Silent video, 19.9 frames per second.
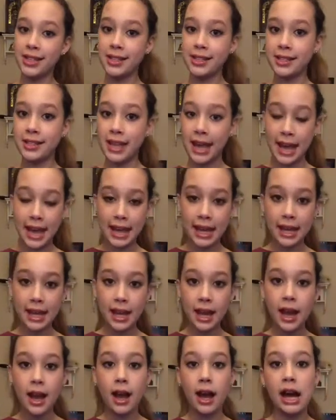
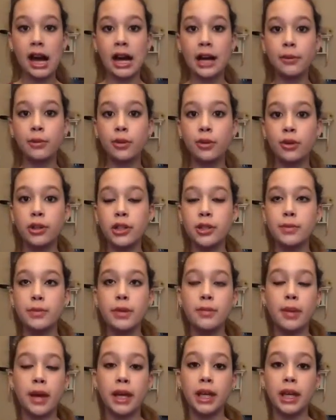Today, I'm going to
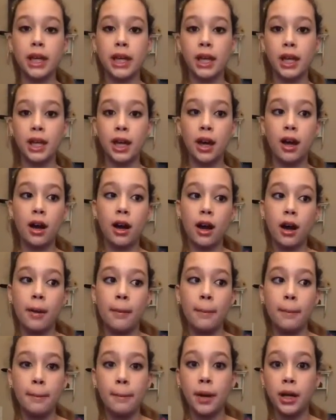be making
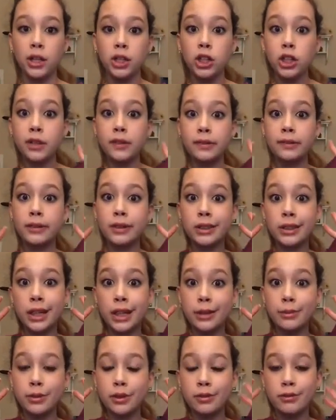a bunch of different
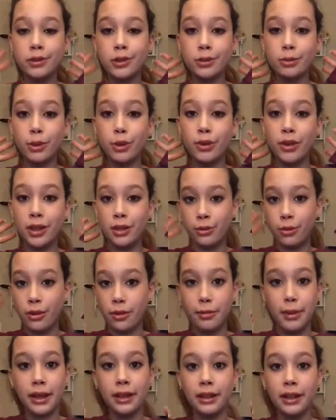types of smoothies
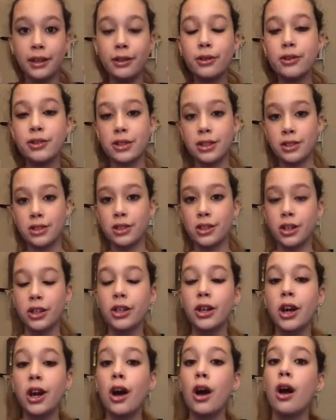with my little
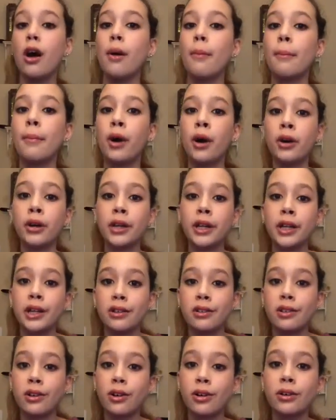sister. Mark
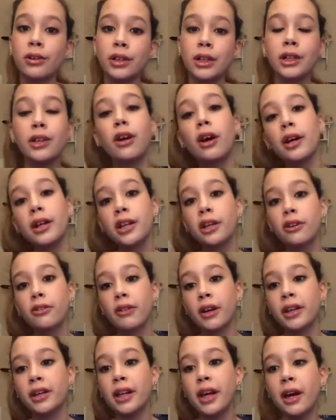is currently not
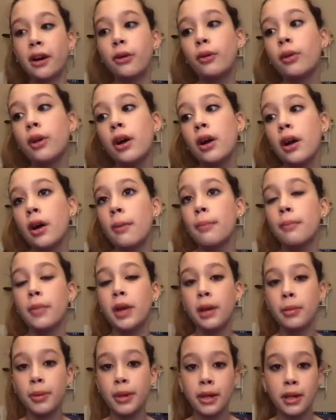here right now.
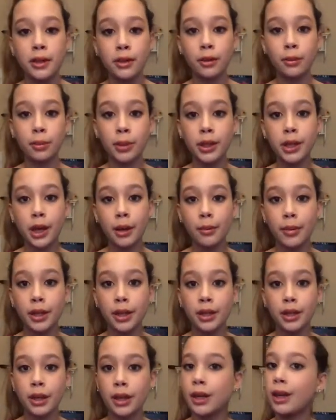Maybe he'll be
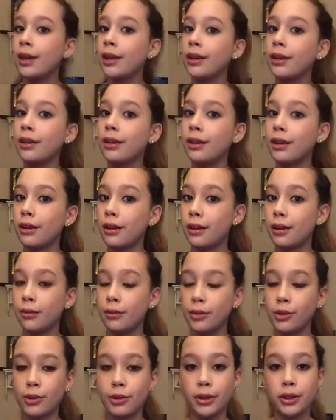coming in
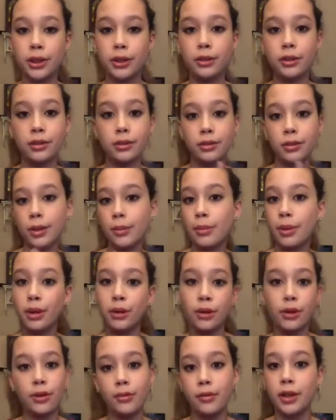during the middle of the